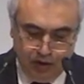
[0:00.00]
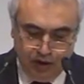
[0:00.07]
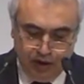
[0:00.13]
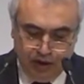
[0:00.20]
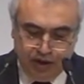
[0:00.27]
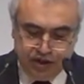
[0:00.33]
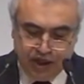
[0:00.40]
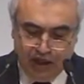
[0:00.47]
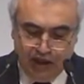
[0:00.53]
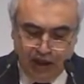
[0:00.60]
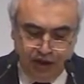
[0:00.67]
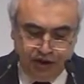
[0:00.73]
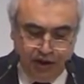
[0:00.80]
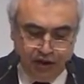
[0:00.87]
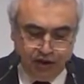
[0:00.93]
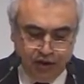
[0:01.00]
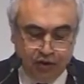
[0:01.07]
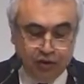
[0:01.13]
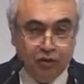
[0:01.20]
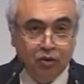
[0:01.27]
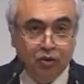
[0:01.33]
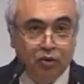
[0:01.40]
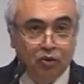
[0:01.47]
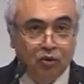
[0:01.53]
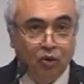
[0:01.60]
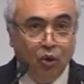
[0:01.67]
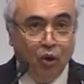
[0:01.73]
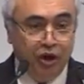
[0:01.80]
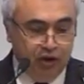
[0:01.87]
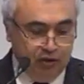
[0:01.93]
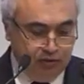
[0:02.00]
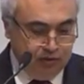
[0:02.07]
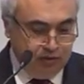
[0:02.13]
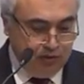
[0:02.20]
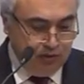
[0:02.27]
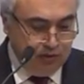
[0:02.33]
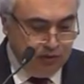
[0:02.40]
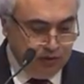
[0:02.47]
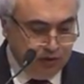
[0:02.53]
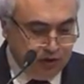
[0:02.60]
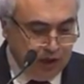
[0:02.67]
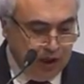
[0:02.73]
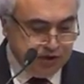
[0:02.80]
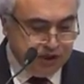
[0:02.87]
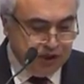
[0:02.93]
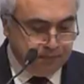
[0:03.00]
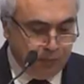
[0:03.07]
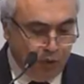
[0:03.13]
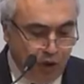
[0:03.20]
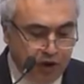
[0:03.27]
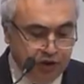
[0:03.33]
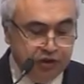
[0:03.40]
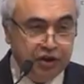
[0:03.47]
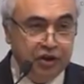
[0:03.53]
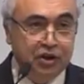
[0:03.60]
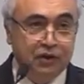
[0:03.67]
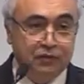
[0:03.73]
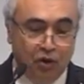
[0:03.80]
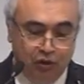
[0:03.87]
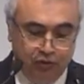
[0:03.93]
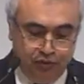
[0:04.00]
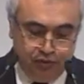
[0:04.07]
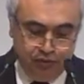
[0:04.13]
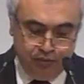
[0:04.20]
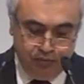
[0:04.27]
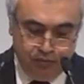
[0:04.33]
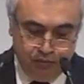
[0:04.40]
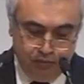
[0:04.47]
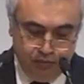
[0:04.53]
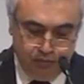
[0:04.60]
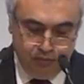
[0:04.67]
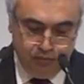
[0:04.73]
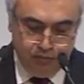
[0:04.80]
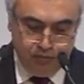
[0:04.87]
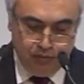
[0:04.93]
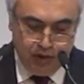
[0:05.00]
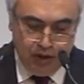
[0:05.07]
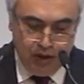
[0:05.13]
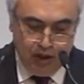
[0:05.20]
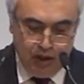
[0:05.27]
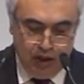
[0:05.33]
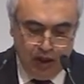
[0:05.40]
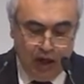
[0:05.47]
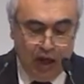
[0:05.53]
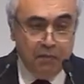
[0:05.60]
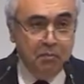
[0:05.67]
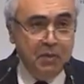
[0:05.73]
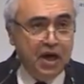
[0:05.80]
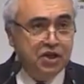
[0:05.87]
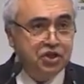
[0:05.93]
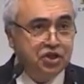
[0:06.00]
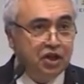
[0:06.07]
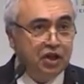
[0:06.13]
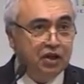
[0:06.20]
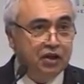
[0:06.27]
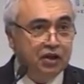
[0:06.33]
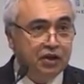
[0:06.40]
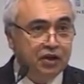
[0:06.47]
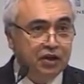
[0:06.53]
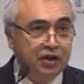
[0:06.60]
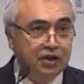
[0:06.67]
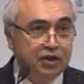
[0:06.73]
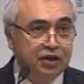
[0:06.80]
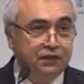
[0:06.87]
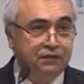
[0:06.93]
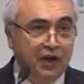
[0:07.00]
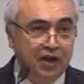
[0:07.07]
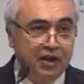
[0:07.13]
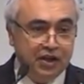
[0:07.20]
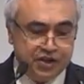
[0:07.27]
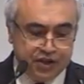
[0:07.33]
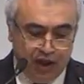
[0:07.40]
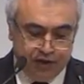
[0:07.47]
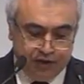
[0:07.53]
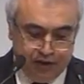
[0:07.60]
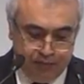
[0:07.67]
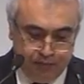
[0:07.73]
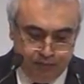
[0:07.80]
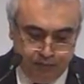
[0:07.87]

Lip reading: It is a leading oil transit point in the world, a major refining center,